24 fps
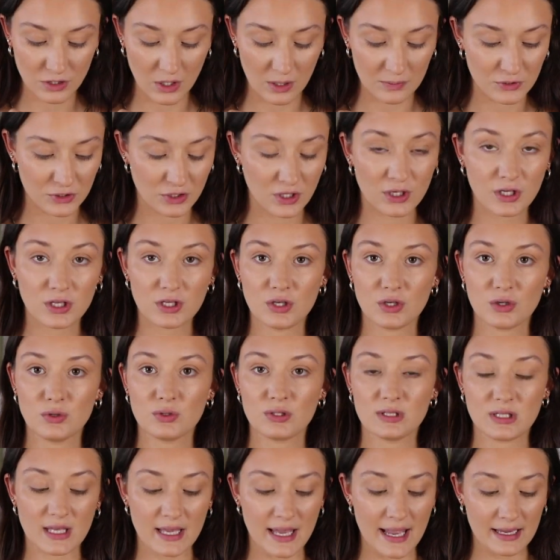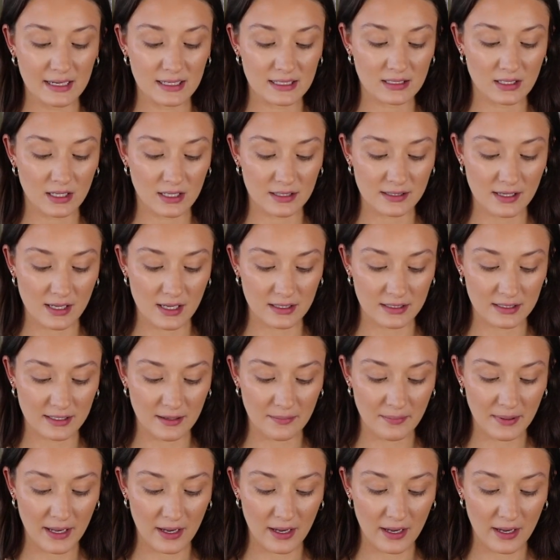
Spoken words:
So I'm just gonna use the Anastasia dip